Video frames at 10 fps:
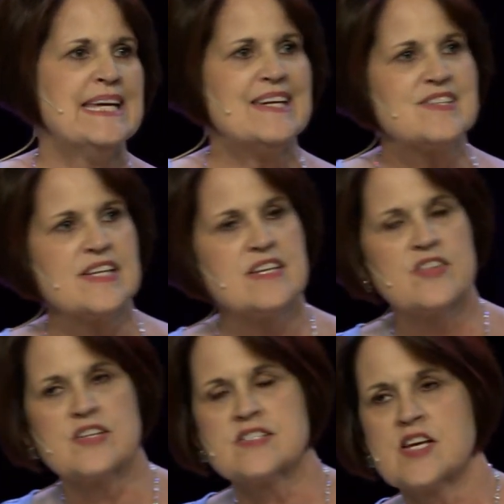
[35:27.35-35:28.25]
He said to
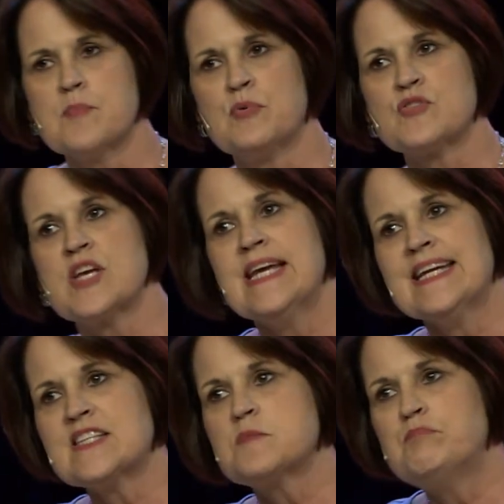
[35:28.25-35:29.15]
the disciples,
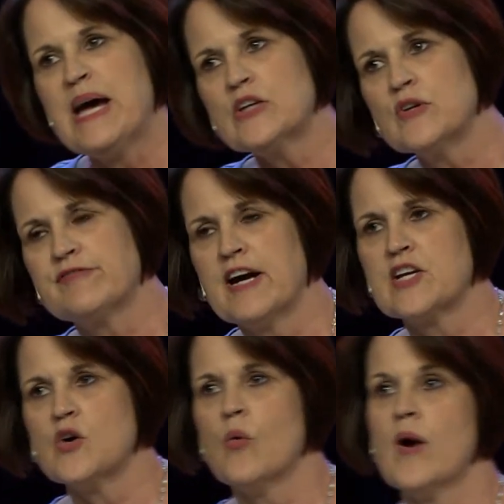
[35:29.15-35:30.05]
It's better if I
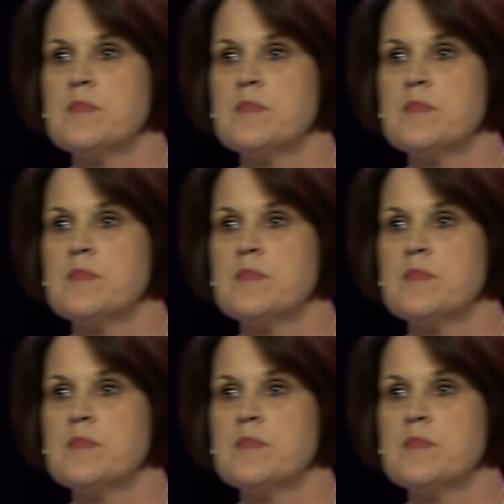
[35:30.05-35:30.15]
go away